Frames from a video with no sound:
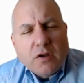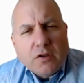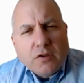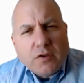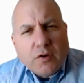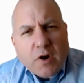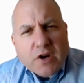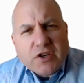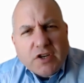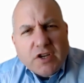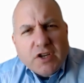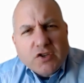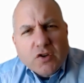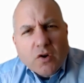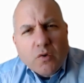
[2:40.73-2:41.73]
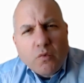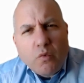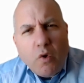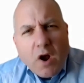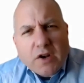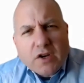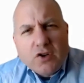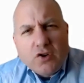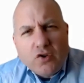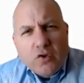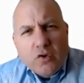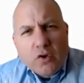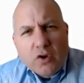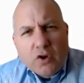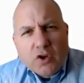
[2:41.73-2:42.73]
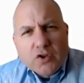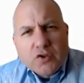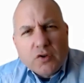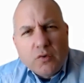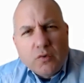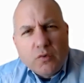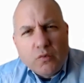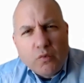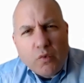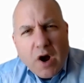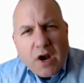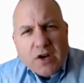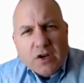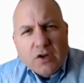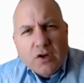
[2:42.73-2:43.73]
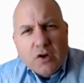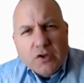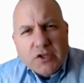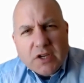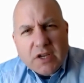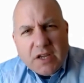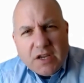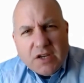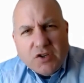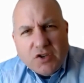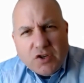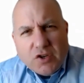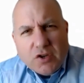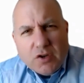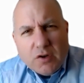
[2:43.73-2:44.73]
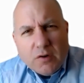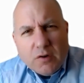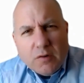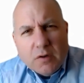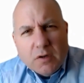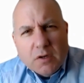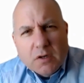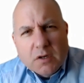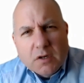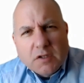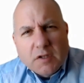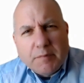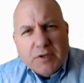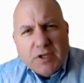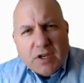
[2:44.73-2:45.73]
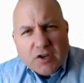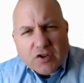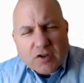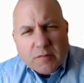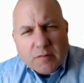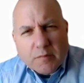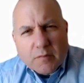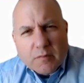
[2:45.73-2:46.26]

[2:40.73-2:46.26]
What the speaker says: The question is, what controls what goes into the petition?